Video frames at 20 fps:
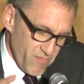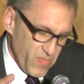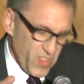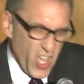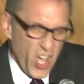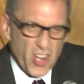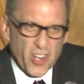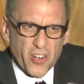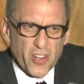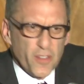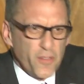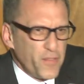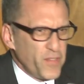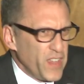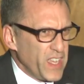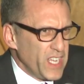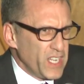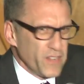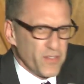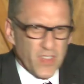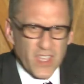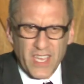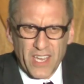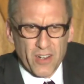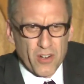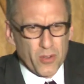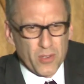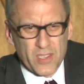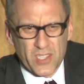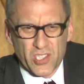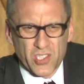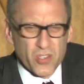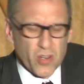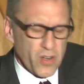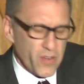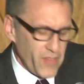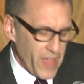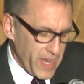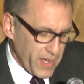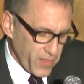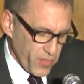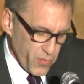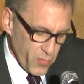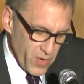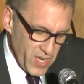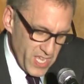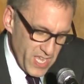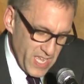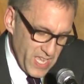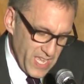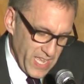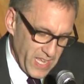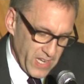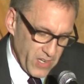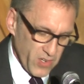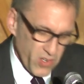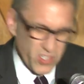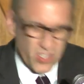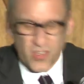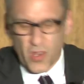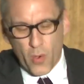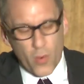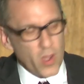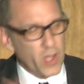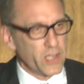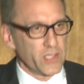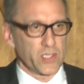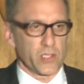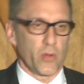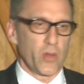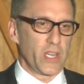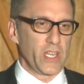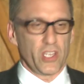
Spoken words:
the utter defeat of the hero at the start of Act 3, and so on and so on.